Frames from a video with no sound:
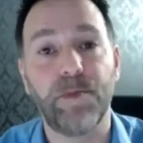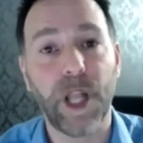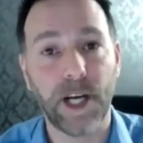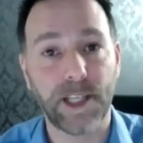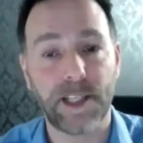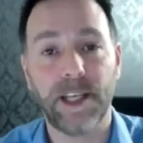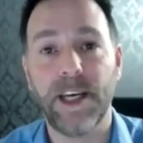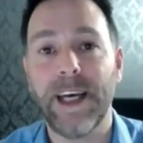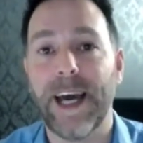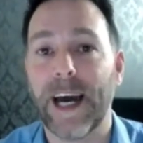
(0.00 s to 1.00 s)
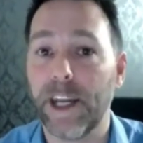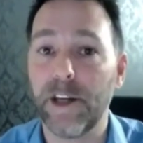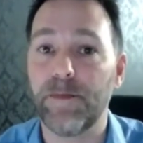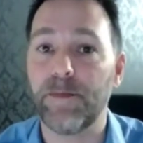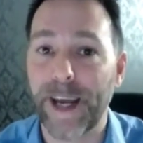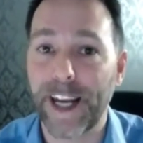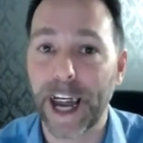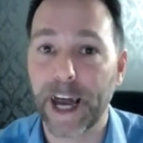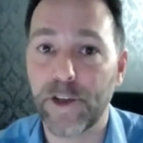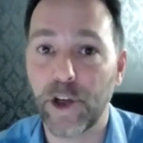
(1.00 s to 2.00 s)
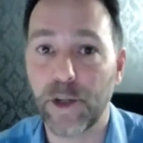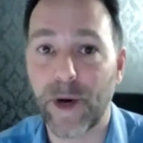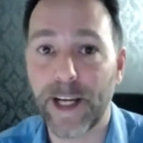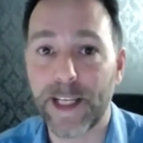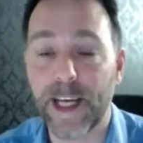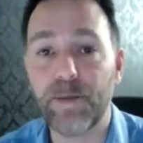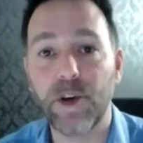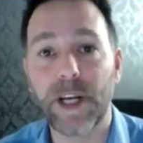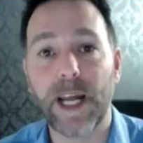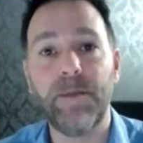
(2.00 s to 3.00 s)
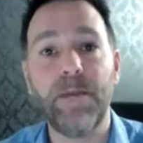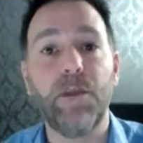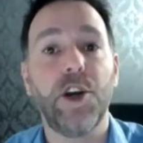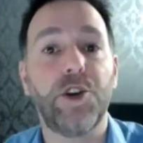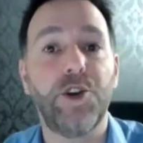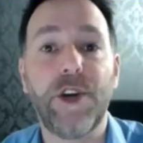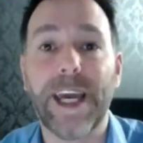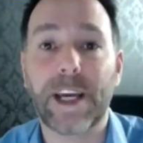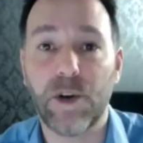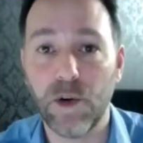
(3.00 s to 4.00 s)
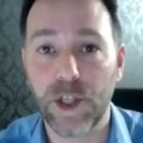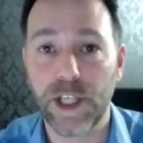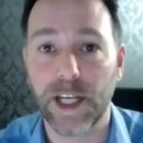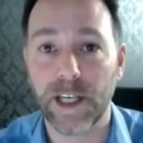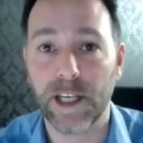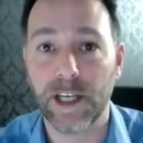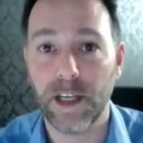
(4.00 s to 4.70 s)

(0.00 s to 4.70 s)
Plus, another benefit of joining the YDF program, you get coaching.